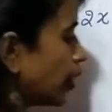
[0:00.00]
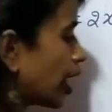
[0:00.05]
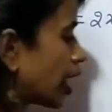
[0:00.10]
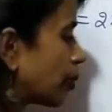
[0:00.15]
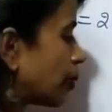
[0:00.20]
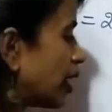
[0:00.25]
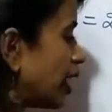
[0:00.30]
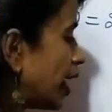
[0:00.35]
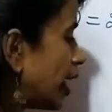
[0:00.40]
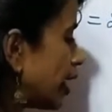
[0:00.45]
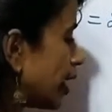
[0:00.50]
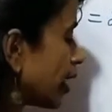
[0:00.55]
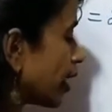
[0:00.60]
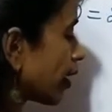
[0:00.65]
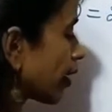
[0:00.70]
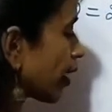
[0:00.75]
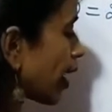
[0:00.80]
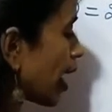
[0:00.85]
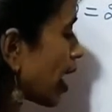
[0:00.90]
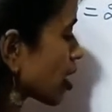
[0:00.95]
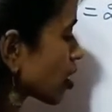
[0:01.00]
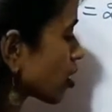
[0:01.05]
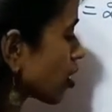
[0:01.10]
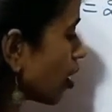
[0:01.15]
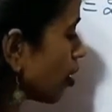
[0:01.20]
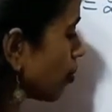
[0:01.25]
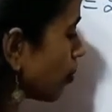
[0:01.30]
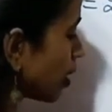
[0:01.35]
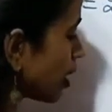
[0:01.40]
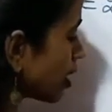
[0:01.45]
terminating,
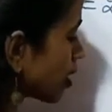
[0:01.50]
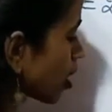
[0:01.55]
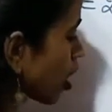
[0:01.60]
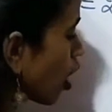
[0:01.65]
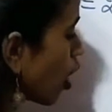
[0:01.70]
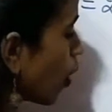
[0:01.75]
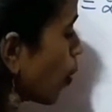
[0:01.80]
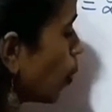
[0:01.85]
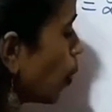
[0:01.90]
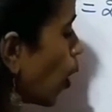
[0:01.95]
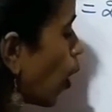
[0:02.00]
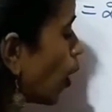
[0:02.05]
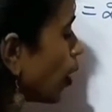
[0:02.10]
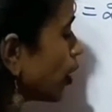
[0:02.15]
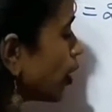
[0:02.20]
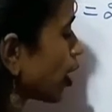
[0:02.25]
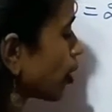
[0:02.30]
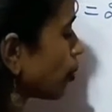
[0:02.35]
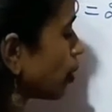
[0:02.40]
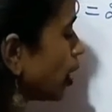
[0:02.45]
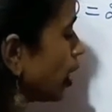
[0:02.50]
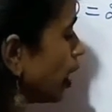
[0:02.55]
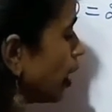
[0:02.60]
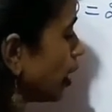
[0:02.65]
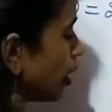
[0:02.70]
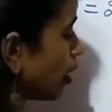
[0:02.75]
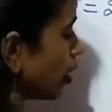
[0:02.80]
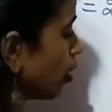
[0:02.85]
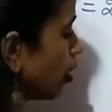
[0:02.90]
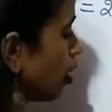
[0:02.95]
irrational means
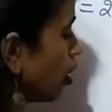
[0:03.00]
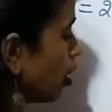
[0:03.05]
non-terminating.